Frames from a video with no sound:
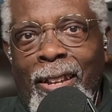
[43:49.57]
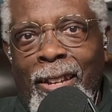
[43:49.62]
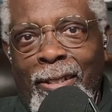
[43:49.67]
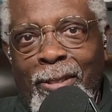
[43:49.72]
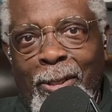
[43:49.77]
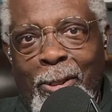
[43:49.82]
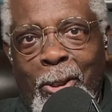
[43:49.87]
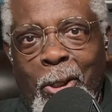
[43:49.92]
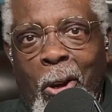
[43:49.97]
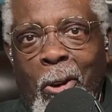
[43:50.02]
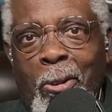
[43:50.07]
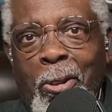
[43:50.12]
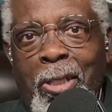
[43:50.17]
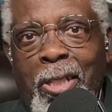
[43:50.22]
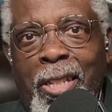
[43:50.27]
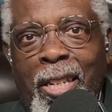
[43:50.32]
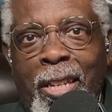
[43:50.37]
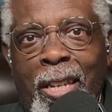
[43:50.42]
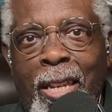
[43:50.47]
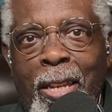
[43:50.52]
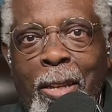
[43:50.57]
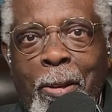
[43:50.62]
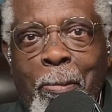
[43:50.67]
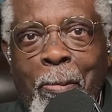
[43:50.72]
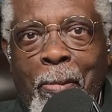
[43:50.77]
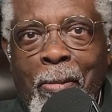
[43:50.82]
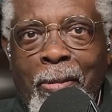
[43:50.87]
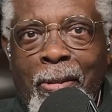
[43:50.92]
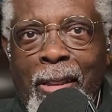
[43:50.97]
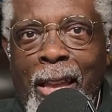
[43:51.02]
the church
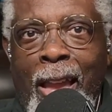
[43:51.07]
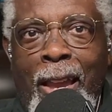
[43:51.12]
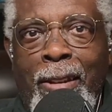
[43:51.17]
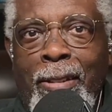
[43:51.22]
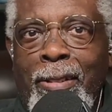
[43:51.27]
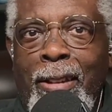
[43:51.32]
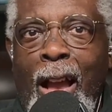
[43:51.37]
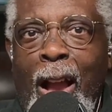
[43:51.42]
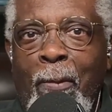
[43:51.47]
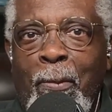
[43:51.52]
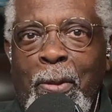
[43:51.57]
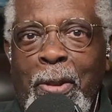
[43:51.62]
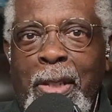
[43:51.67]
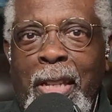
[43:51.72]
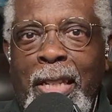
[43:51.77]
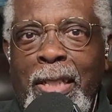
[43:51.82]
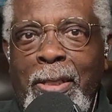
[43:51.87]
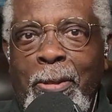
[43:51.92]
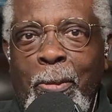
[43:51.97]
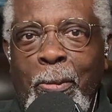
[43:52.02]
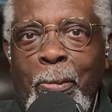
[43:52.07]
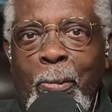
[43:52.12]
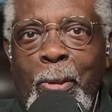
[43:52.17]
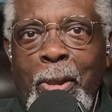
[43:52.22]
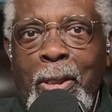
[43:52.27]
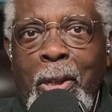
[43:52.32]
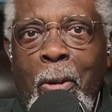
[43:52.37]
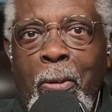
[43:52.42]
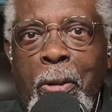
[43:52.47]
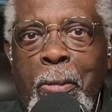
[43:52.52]
team and the conversation
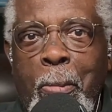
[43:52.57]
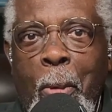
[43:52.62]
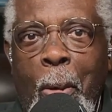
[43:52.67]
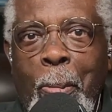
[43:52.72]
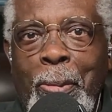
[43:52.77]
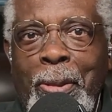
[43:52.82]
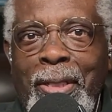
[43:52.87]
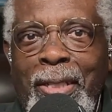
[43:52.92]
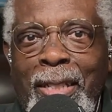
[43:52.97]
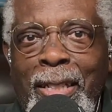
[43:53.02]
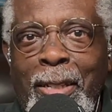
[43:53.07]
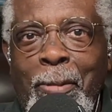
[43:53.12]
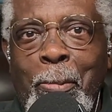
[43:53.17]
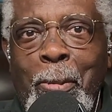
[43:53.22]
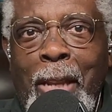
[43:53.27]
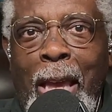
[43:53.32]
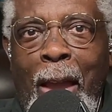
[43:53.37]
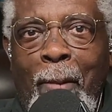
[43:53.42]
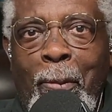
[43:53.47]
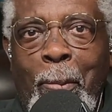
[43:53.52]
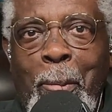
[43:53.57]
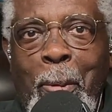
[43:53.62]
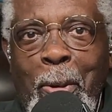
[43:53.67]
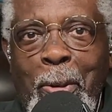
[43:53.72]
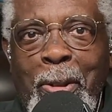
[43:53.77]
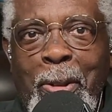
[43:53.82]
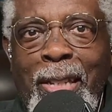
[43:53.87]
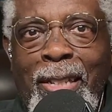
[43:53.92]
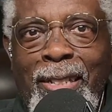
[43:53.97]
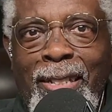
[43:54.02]
with Tony Mobley team would have a
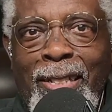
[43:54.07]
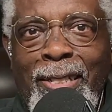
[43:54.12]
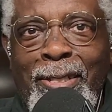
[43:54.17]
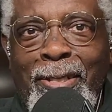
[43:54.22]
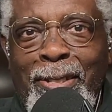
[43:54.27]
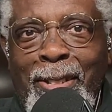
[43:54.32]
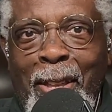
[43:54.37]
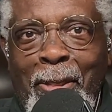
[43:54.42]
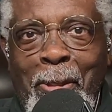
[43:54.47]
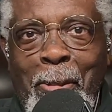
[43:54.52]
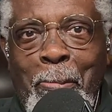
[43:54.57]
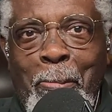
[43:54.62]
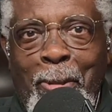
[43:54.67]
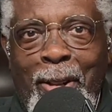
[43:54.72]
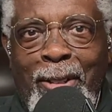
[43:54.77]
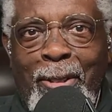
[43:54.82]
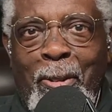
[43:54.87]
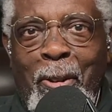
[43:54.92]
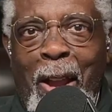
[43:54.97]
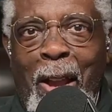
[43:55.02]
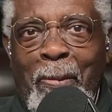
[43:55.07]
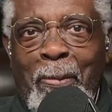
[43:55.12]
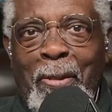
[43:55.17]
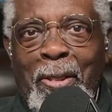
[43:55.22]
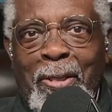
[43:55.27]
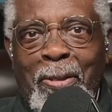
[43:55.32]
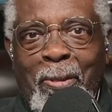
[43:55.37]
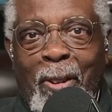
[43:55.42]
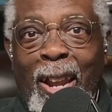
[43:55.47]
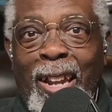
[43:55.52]
person that does nothing but graphics, right?